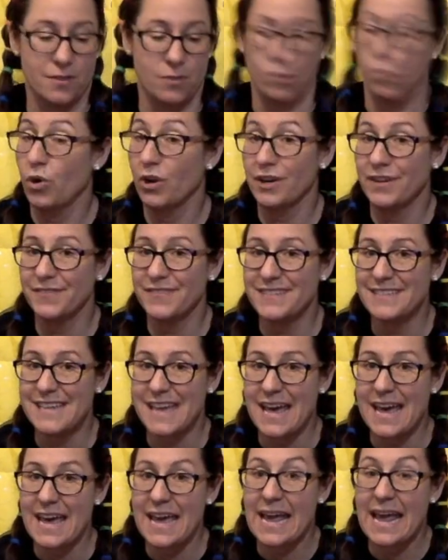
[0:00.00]
word of the
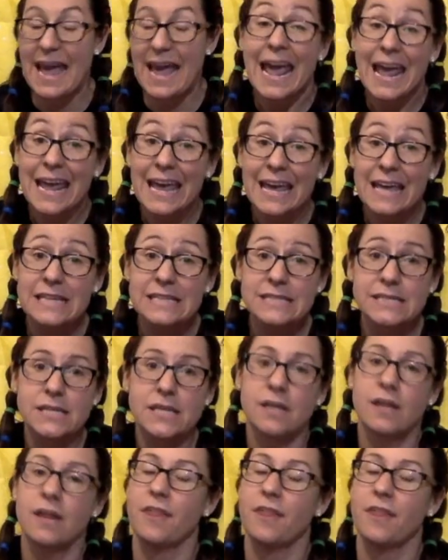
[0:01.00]
day, and